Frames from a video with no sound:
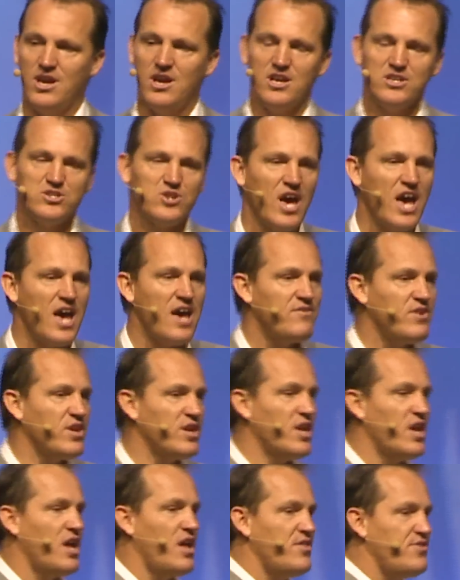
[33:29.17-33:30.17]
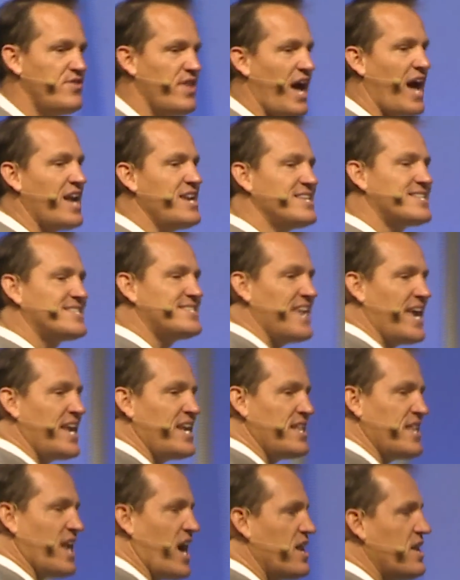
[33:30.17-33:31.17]
So
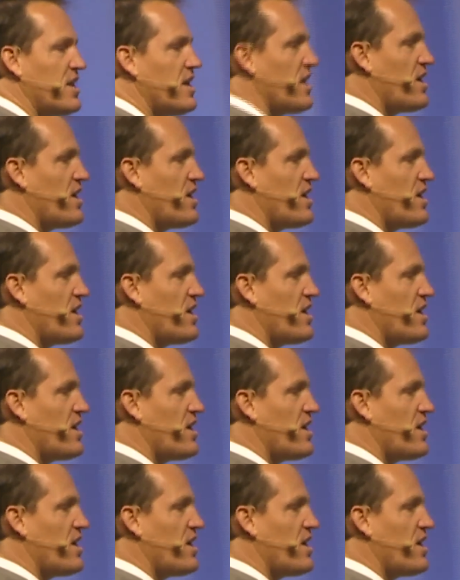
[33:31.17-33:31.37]
understanding that